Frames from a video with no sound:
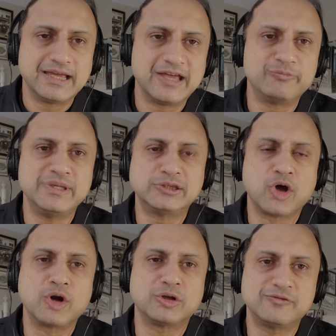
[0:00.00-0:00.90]
have been
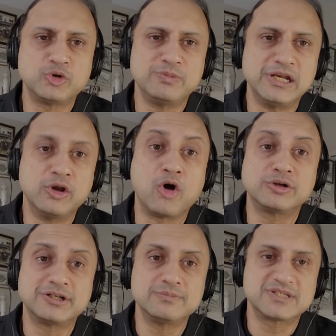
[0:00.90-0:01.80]
thought of to be
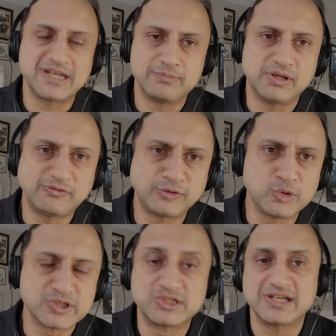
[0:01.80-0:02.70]
long-term stable
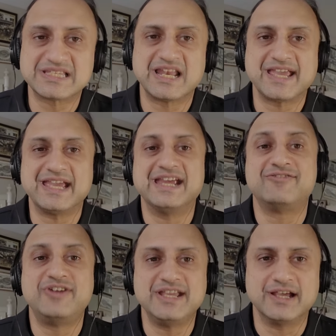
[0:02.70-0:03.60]
flows, just like
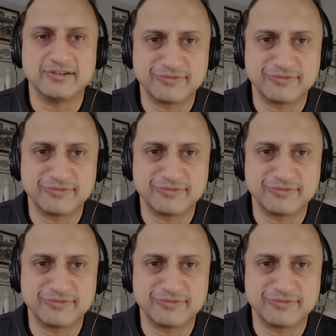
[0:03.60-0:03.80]
F D I